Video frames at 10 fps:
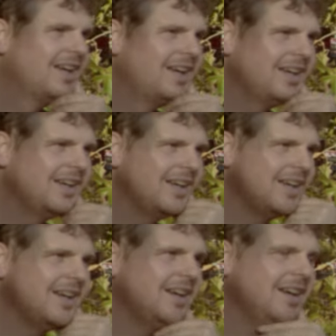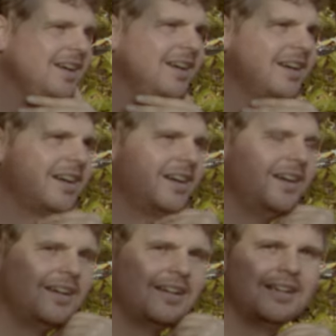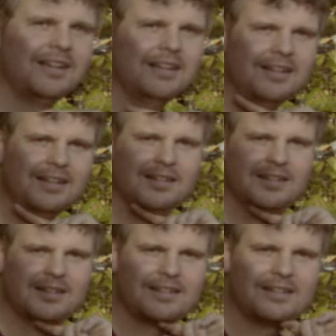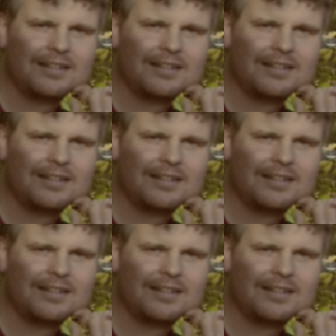This person isn't speaking.